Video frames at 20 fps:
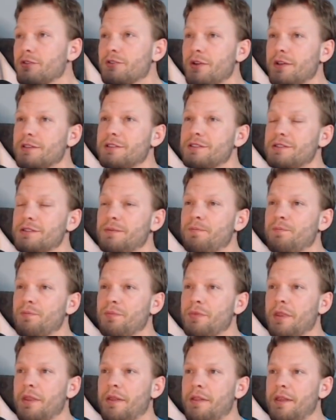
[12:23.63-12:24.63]
So
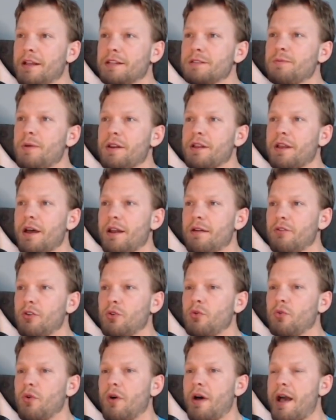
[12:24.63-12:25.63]
that's been kind of a
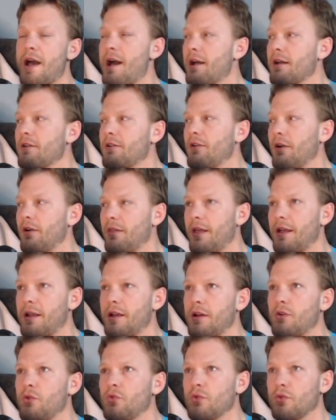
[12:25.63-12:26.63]
cool hack, or like
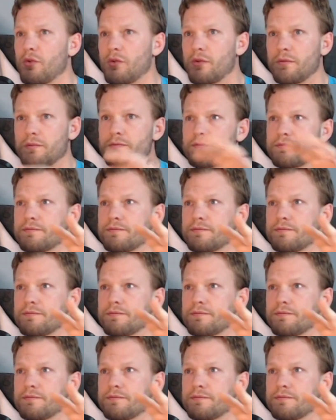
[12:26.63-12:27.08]
a cool